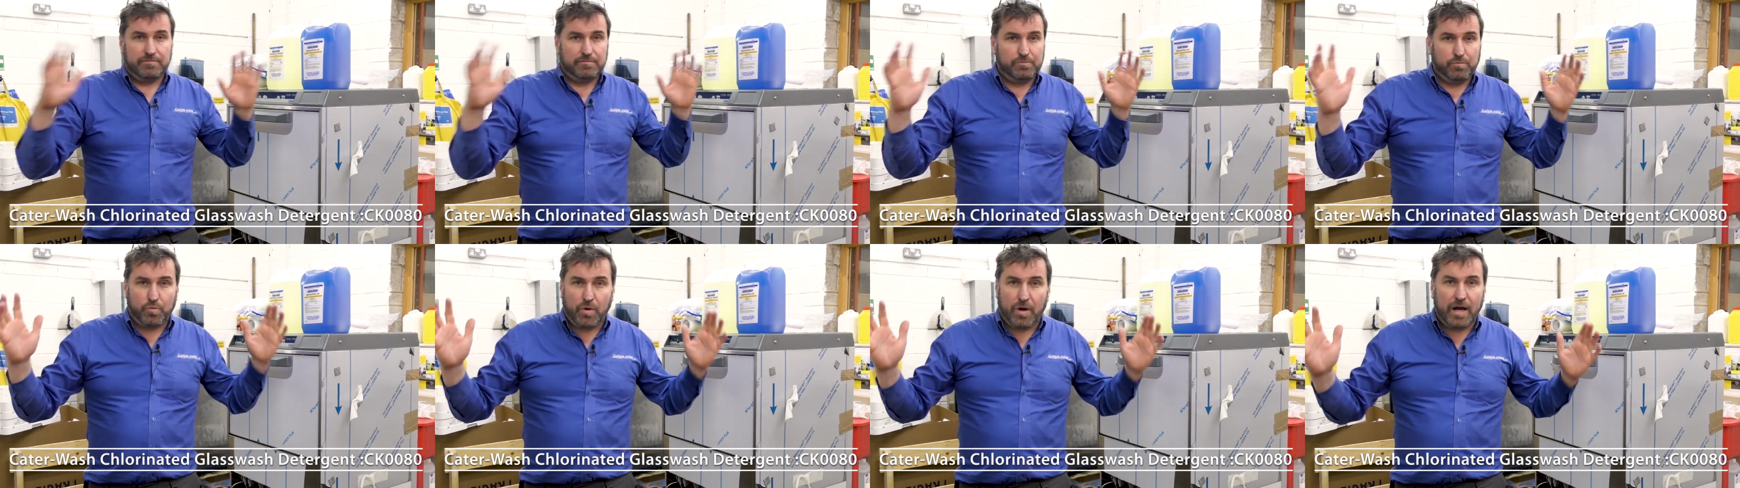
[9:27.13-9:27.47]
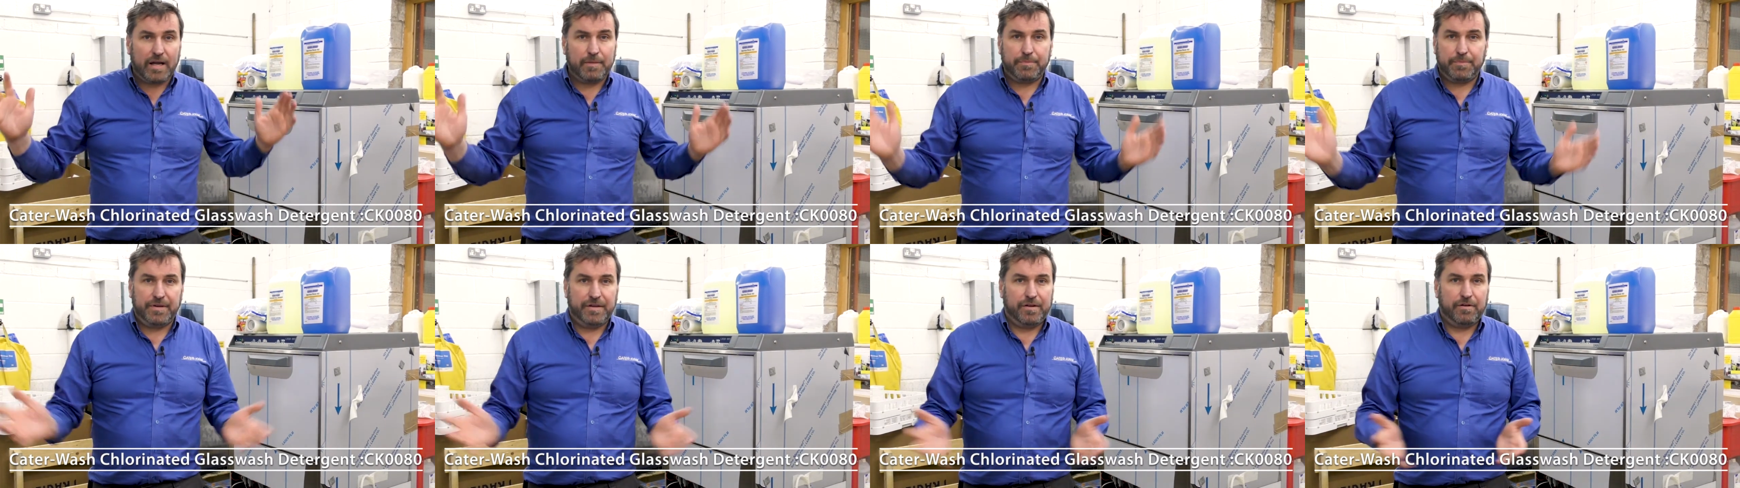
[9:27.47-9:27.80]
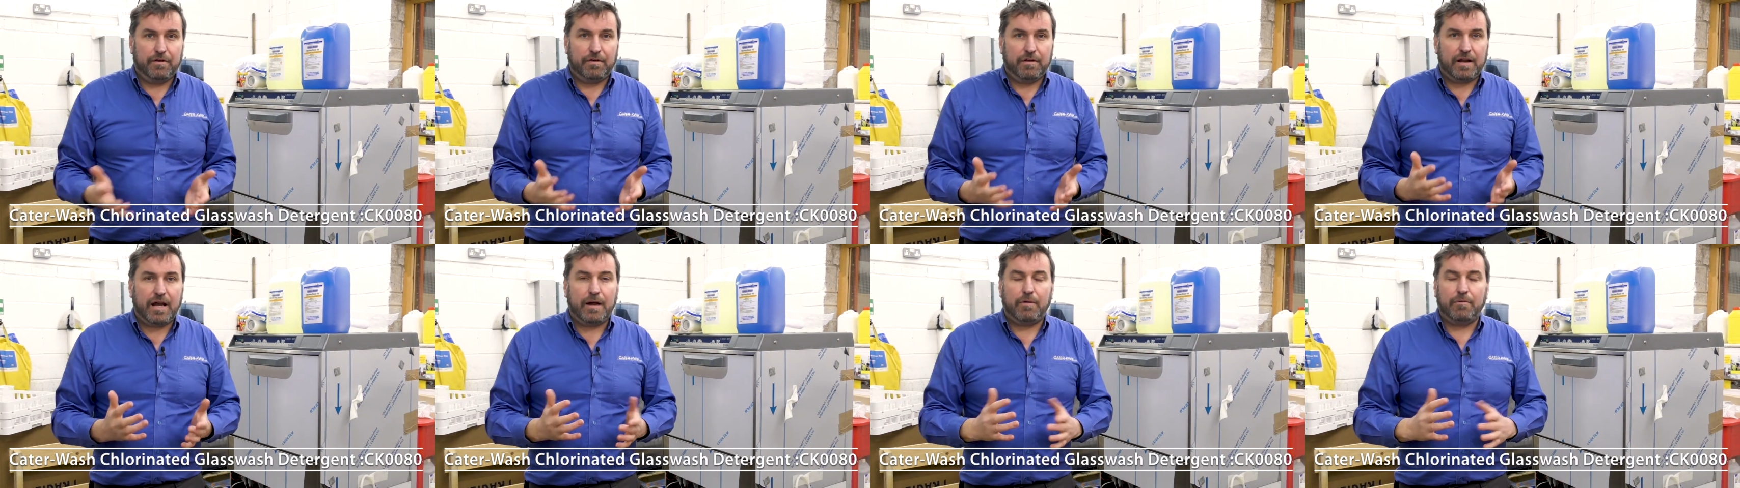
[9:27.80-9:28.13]
wipe it
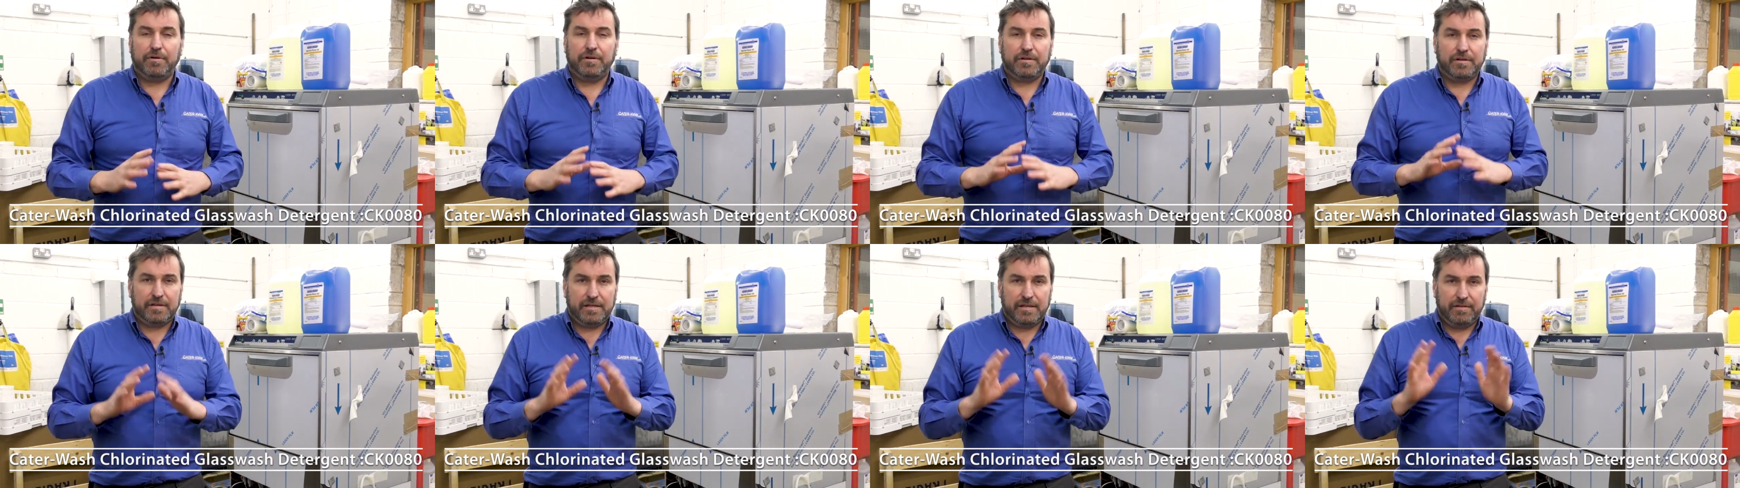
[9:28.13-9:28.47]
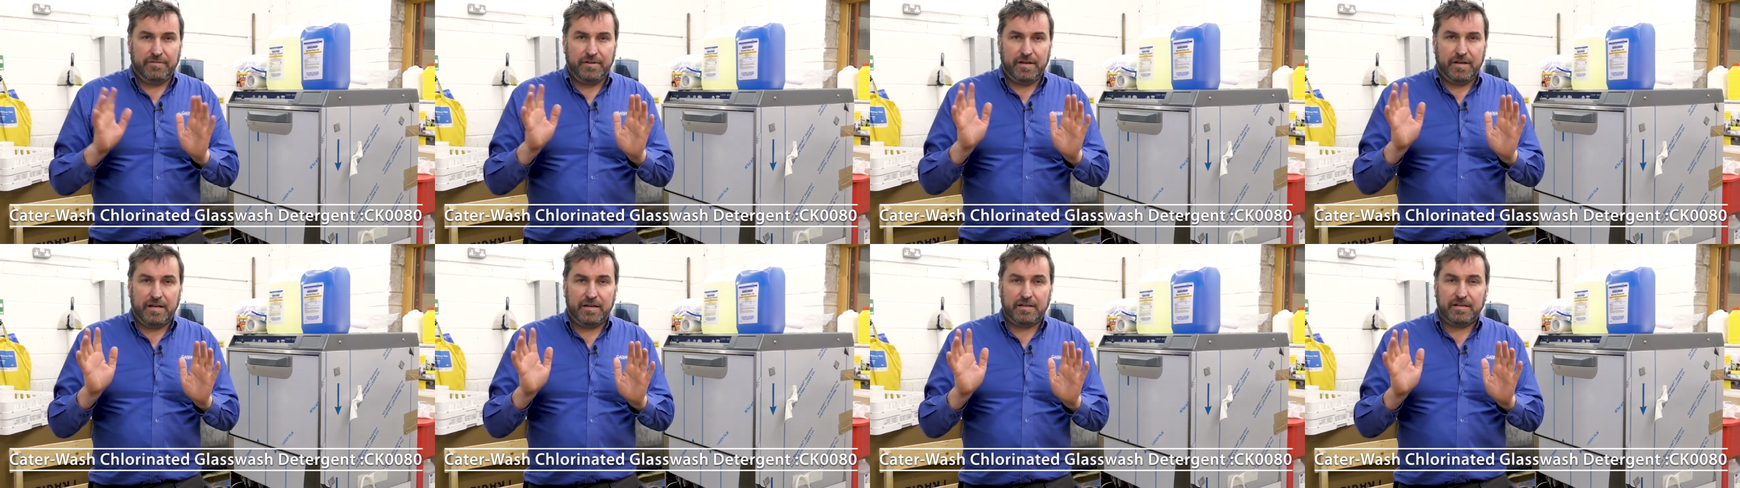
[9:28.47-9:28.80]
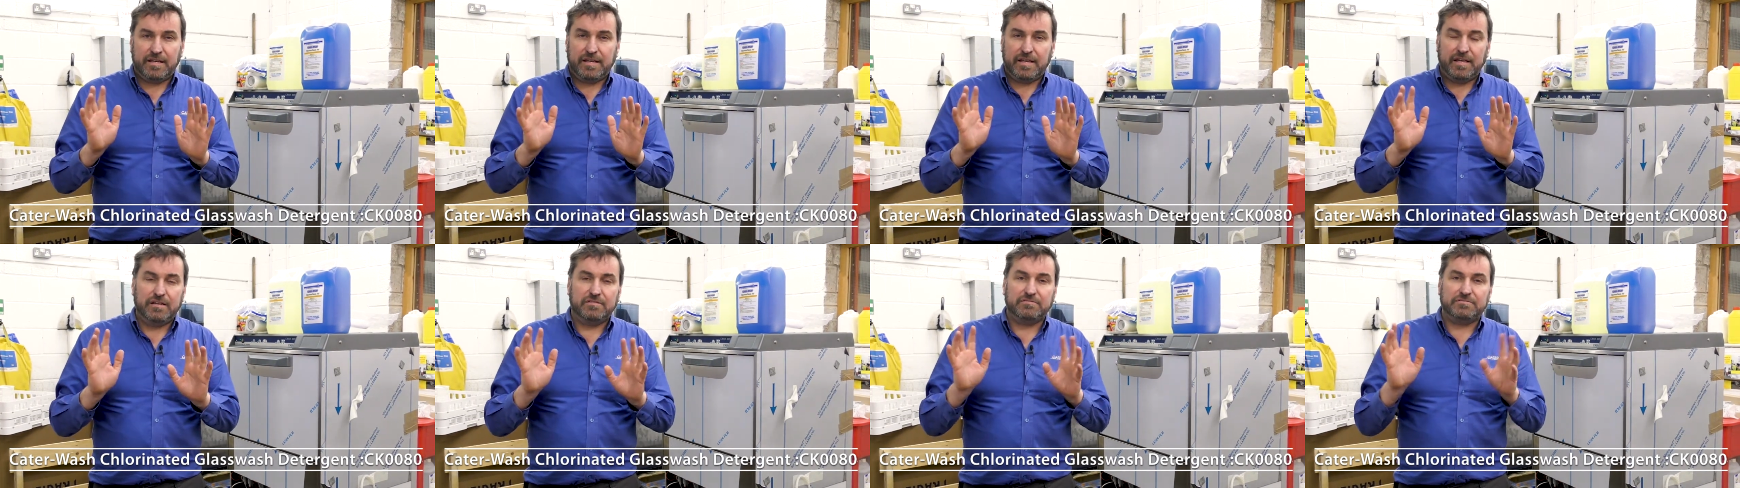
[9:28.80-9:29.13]
all out and
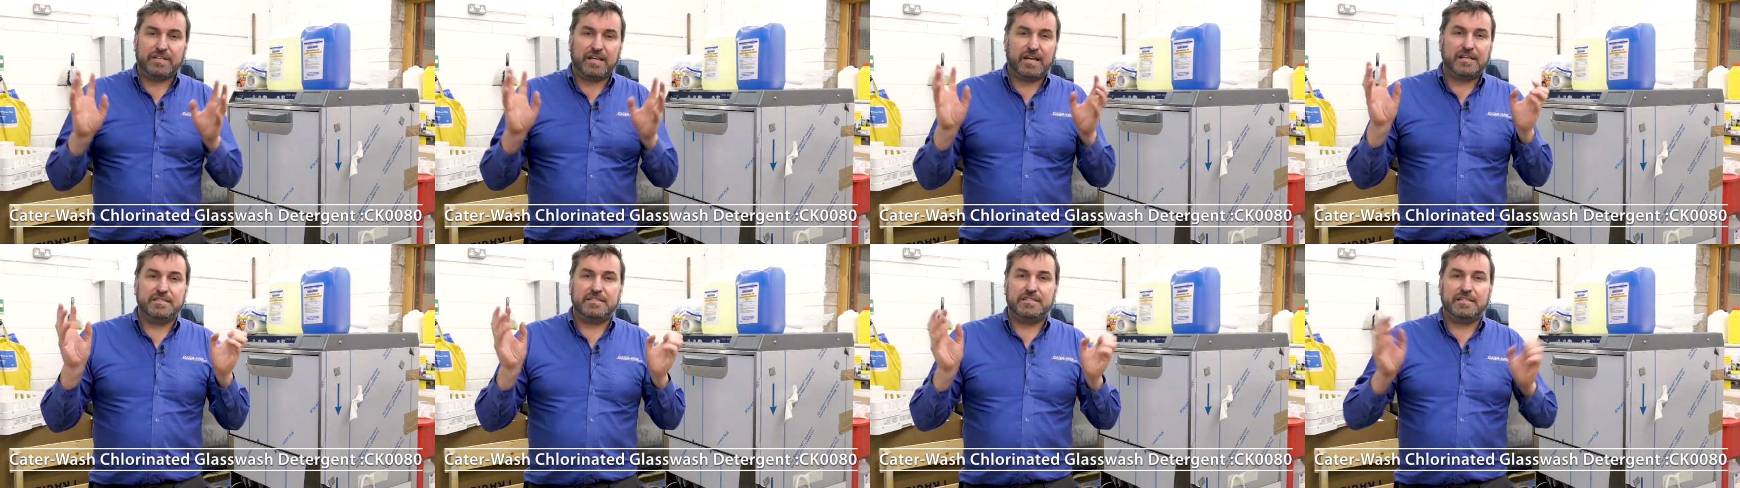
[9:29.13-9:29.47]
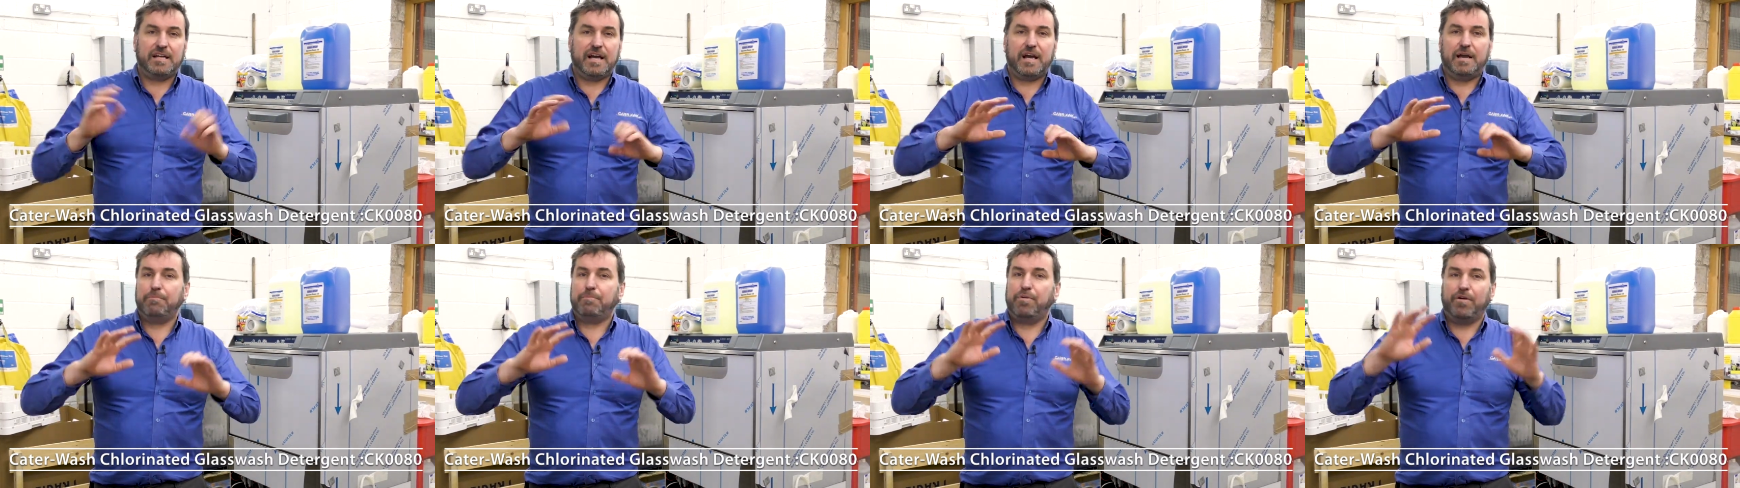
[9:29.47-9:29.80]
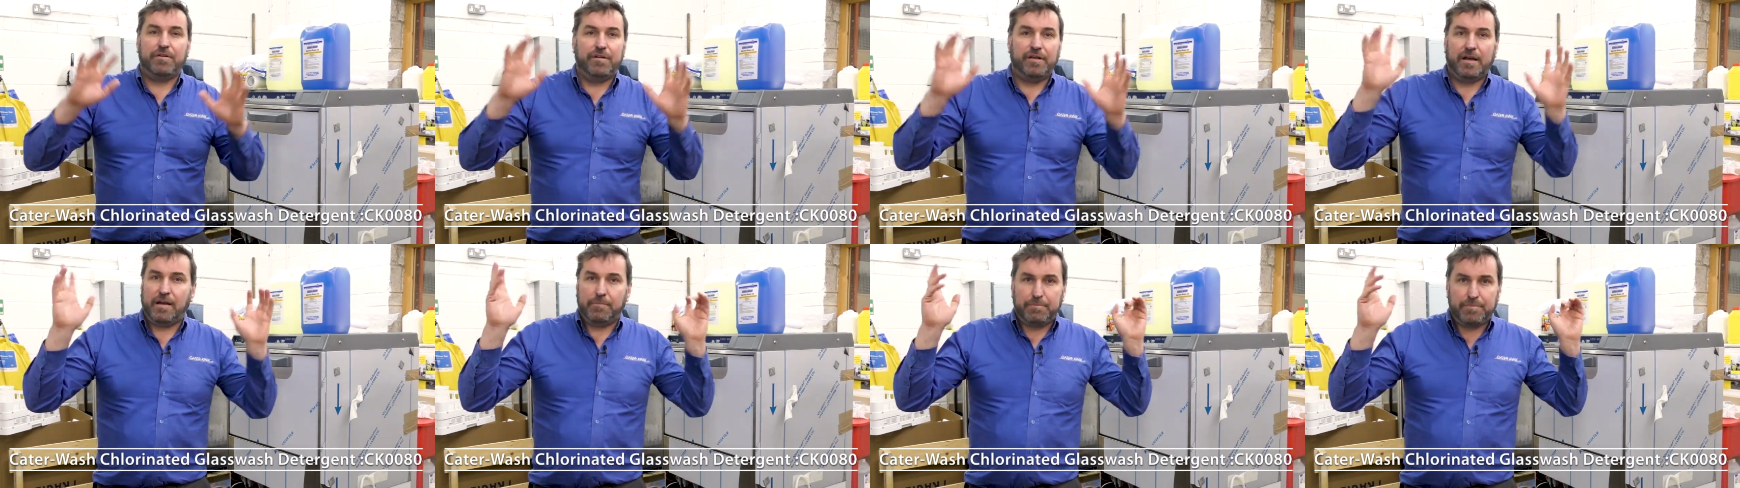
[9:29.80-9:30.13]
kill
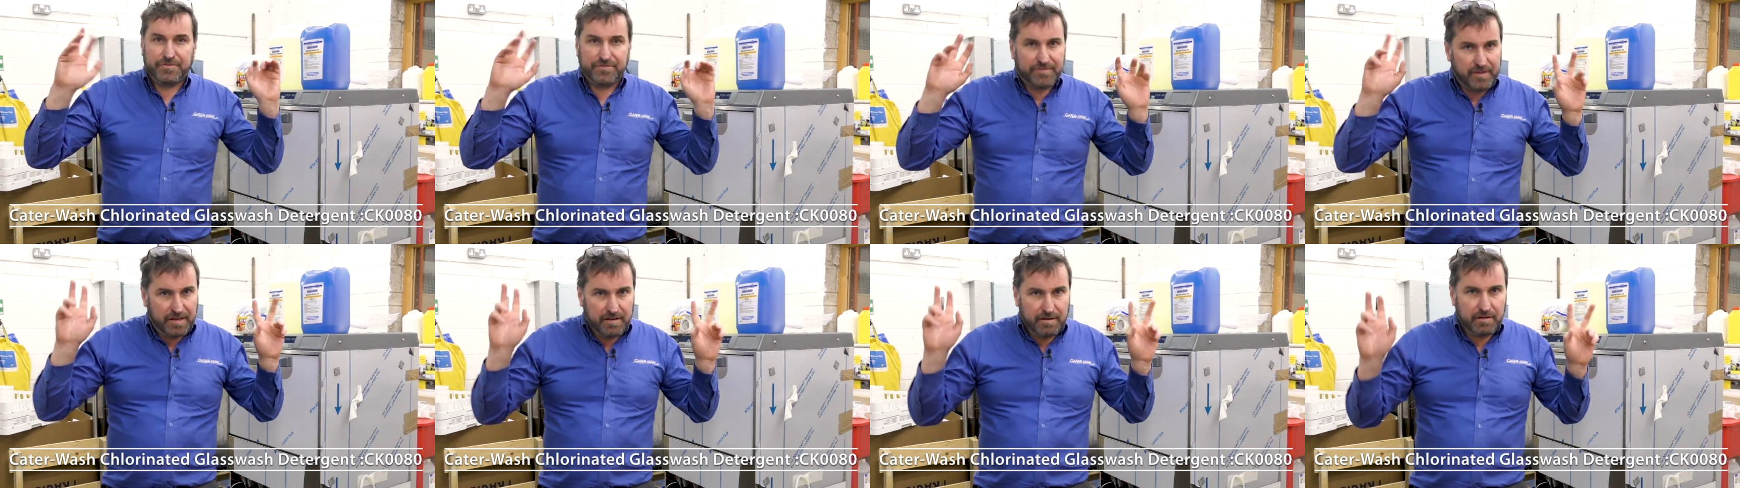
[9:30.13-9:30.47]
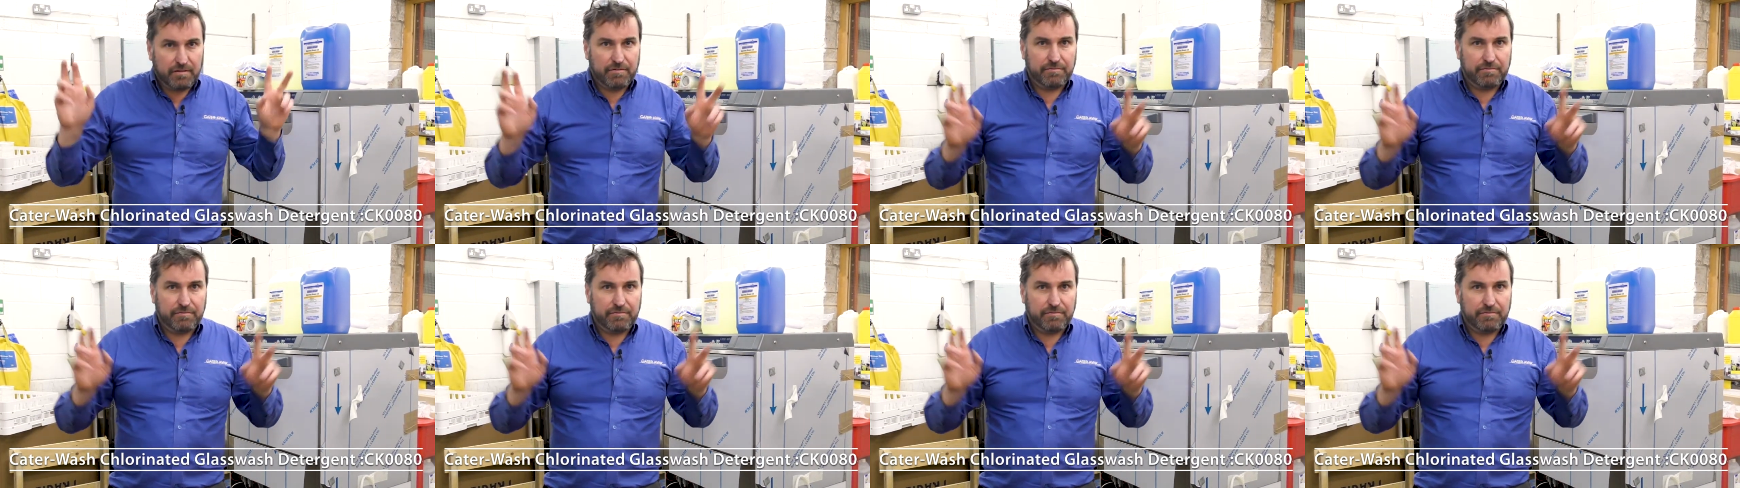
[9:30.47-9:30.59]
99.9%